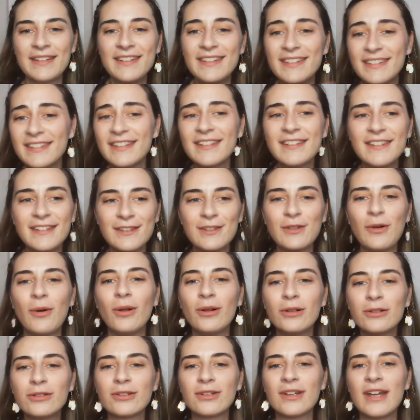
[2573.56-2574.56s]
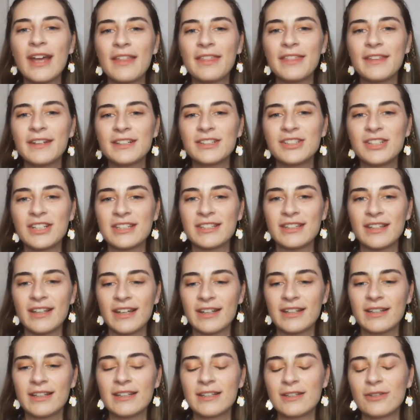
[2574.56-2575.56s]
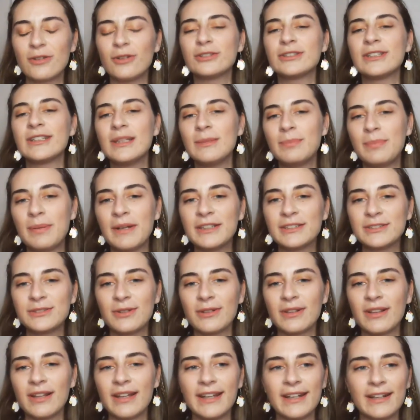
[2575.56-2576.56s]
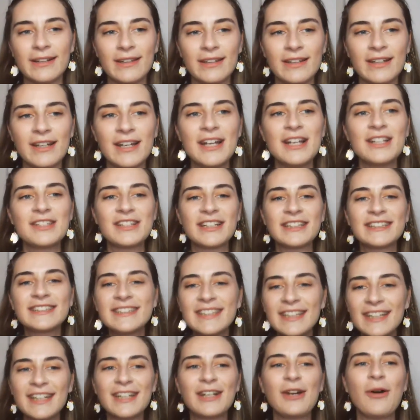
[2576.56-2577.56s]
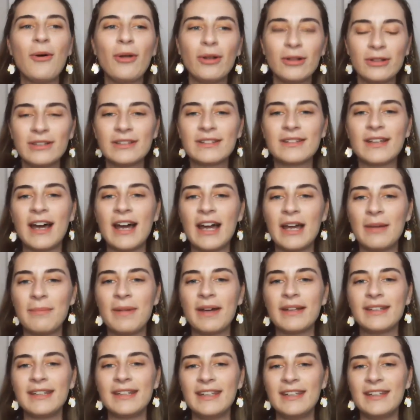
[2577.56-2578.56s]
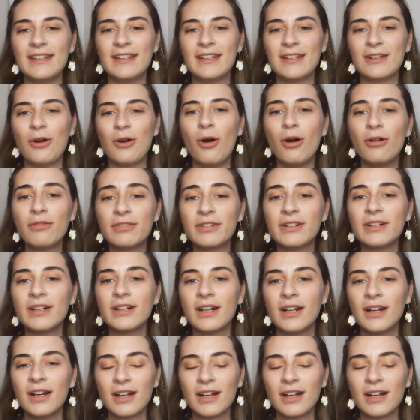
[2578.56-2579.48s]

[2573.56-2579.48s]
diseases all together, just like it also depends on like the just sitting all the time and eating over